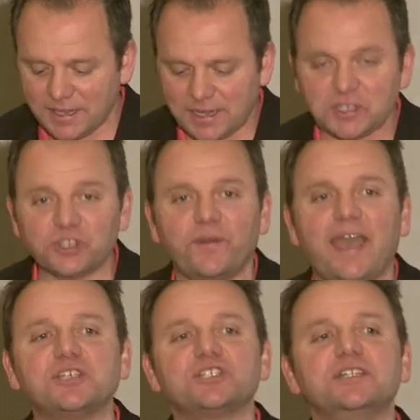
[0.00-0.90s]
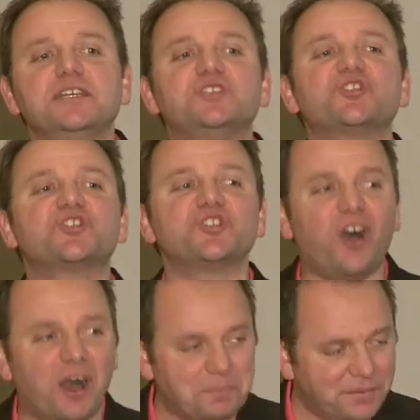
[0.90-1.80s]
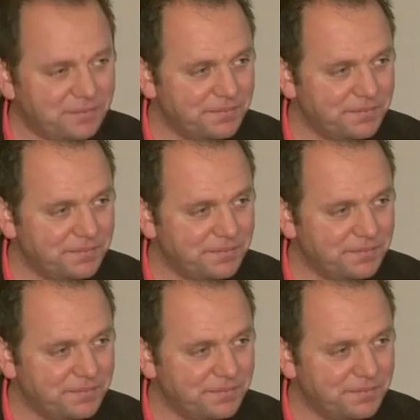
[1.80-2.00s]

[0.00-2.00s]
it is to actually stop